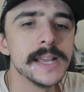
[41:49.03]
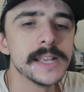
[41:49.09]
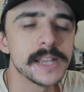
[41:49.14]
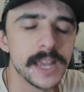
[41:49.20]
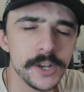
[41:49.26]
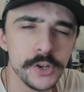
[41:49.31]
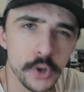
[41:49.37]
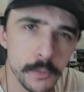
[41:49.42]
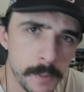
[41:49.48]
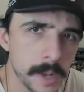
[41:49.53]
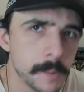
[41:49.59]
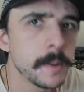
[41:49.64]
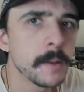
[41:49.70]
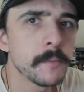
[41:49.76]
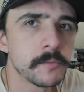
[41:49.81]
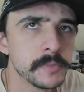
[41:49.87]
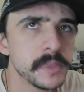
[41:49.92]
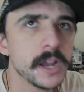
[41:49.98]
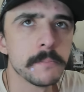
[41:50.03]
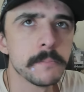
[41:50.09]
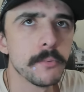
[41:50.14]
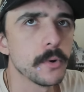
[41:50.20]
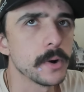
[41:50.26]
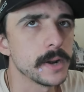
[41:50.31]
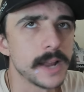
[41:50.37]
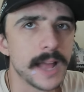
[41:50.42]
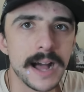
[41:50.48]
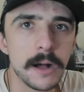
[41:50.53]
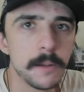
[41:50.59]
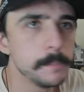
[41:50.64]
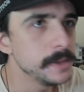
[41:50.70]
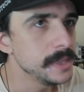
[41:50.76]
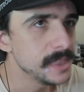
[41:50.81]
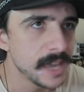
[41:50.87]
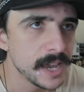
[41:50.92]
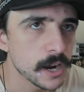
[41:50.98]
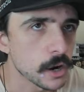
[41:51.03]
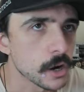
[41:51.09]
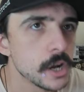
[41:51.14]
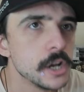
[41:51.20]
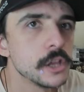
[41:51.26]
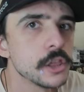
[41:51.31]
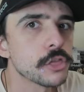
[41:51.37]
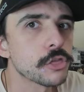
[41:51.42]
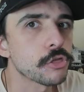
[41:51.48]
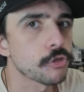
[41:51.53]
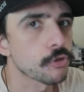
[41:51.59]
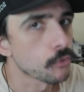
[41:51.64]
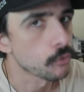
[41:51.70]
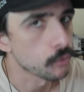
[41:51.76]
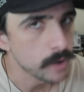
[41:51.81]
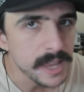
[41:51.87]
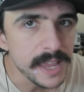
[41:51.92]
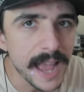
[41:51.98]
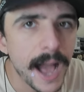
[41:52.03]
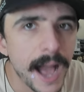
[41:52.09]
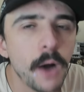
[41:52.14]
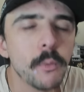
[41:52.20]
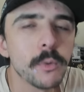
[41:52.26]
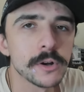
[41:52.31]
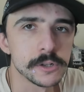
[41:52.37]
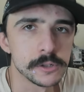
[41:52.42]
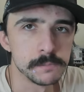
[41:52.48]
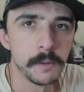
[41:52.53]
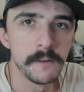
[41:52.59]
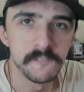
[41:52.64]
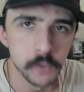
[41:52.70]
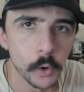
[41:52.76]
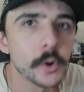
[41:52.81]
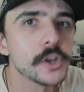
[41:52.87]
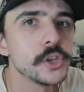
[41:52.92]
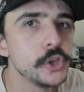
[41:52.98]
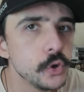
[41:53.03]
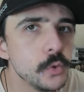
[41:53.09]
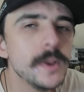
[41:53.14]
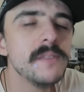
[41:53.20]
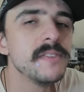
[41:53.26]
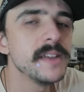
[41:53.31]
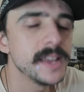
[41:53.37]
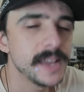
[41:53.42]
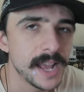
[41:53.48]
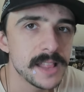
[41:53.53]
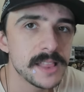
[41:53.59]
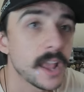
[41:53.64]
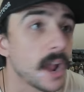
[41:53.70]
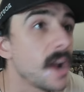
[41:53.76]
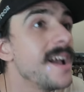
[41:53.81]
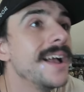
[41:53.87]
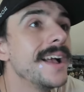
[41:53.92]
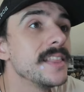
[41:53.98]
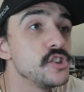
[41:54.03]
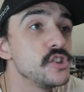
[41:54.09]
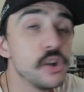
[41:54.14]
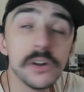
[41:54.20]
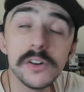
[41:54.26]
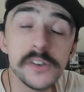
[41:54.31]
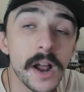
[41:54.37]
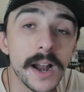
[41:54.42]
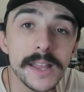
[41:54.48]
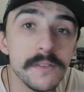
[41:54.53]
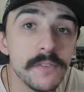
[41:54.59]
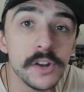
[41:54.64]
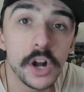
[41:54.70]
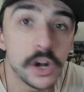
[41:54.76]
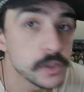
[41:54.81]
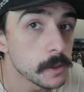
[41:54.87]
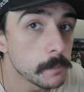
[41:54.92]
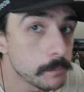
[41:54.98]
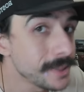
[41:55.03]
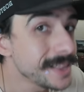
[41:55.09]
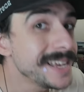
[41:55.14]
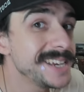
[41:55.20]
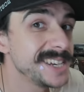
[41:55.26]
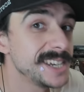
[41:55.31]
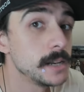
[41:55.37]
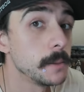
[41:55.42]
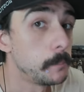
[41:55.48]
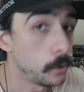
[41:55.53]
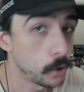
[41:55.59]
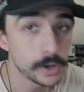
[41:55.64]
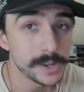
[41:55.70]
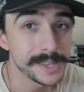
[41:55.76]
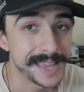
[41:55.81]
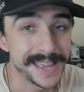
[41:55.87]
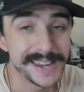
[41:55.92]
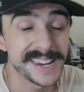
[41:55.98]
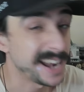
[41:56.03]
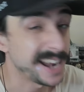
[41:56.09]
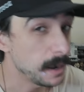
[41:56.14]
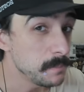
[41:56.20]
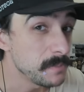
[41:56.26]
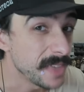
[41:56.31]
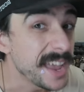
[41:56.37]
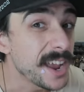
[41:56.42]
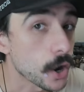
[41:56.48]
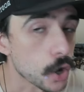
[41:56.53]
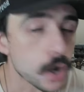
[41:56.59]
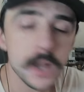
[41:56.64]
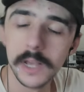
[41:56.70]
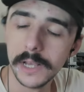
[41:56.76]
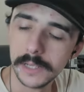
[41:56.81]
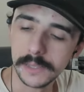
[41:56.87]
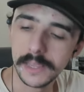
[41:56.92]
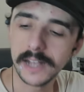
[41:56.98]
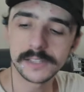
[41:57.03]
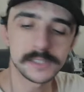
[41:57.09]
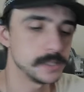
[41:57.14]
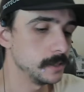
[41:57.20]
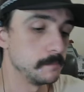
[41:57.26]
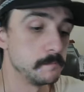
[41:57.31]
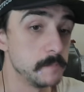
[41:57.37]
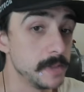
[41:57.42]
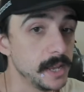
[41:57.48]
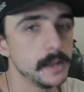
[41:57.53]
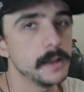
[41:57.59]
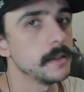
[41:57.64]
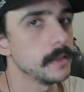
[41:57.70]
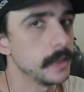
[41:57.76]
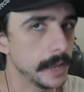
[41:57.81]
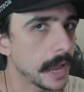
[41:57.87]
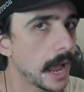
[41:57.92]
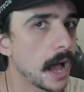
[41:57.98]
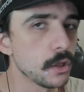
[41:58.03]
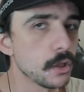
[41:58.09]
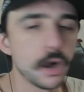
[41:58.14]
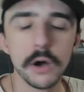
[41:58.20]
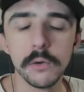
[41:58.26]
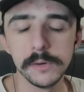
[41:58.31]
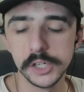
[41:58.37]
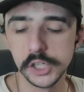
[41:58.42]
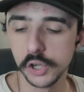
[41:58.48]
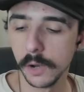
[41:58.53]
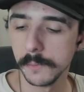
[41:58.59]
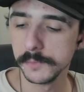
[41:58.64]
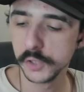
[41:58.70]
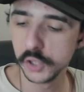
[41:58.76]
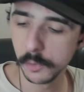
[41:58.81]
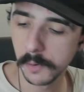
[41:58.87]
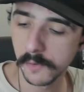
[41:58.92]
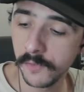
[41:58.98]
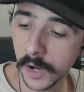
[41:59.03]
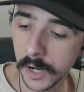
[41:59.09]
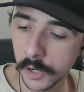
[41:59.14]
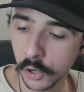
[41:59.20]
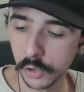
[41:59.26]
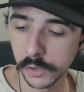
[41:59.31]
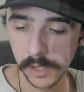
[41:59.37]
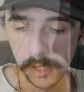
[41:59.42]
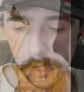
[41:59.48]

Can you pick me up from the airport? I'll be there three hours before you even get there. You're not even on the plane to depart yet, and I'm there that's me. Like, I'll always show up super fucking early